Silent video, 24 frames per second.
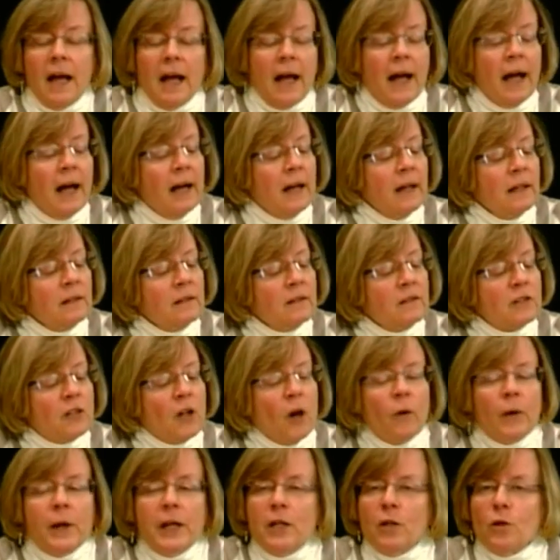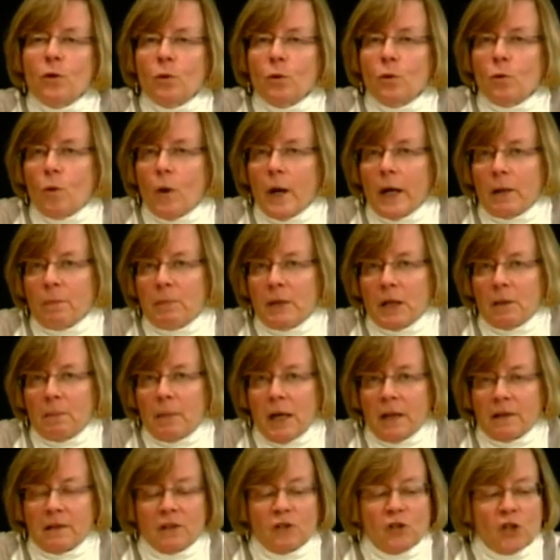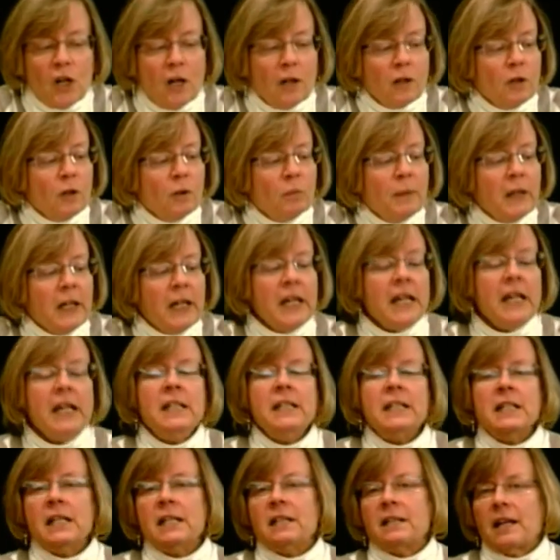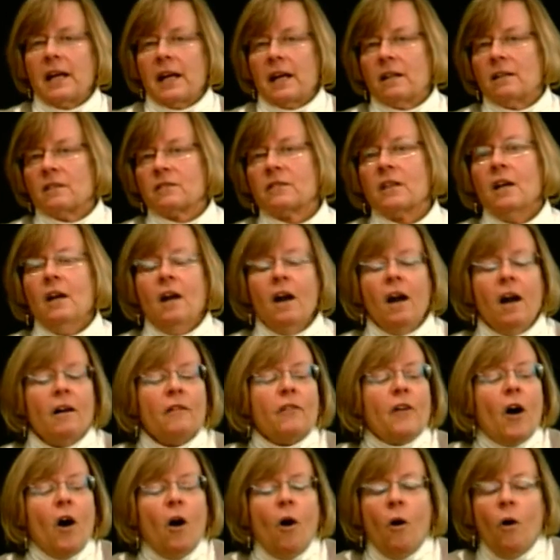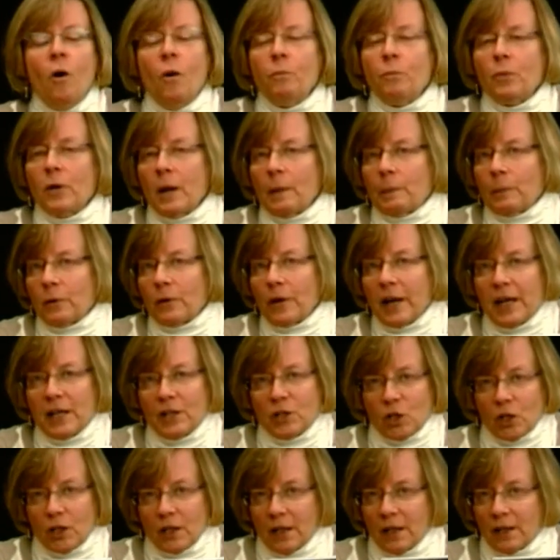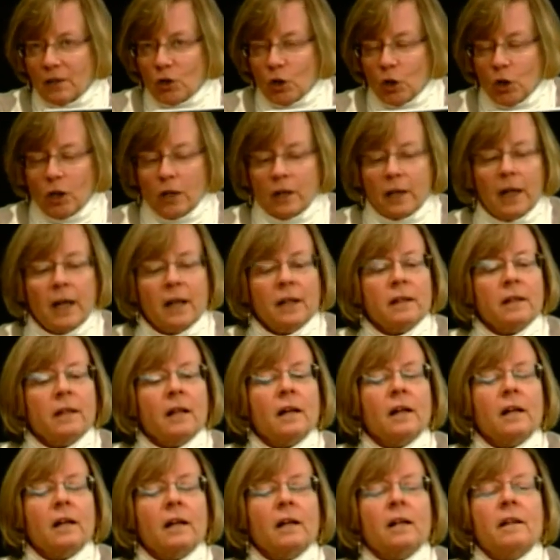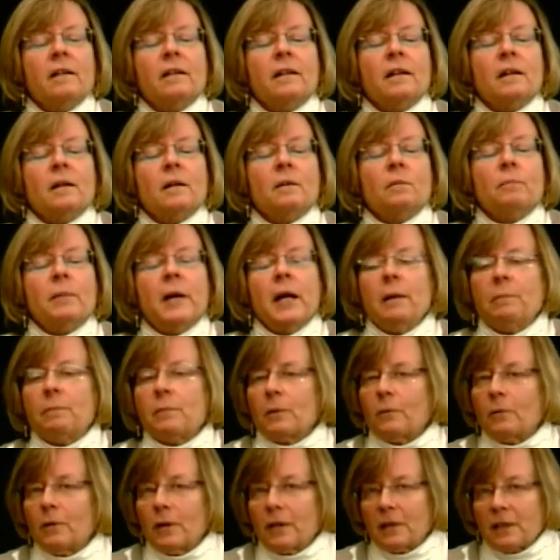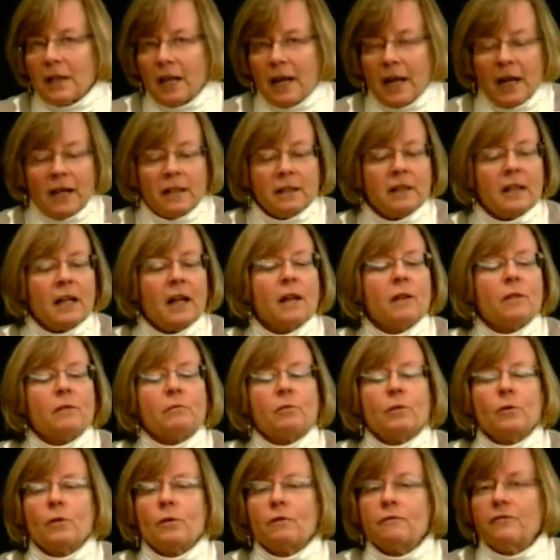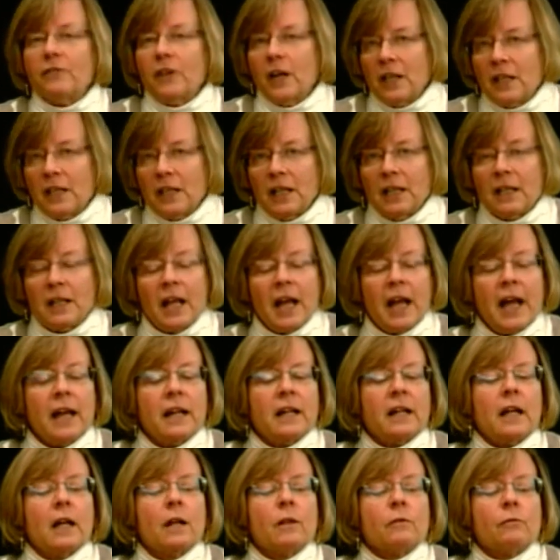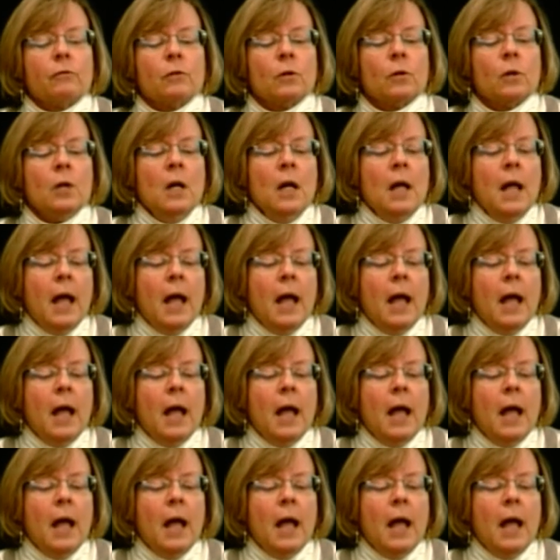And so he knew quite a bit about the jungle, but he details the whole preparation it took and the, the paperwork they had to get through, the funding they had to get through.